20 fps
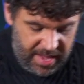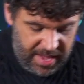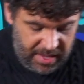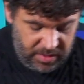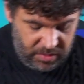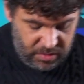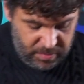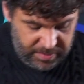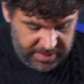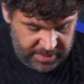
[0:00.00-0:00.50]

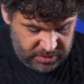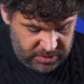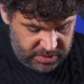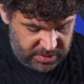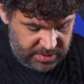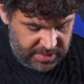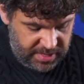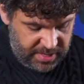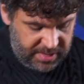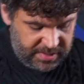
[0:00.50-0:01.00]
And to
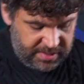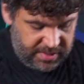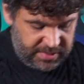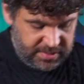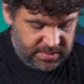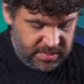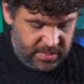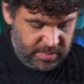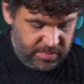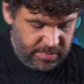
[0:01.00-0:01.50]
measure the
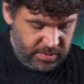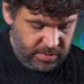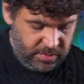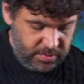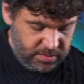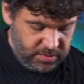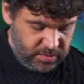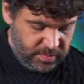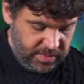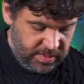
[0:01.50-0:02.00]
electricity
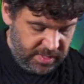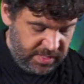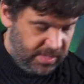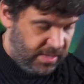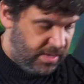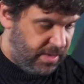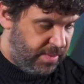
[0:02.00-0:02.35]
produced by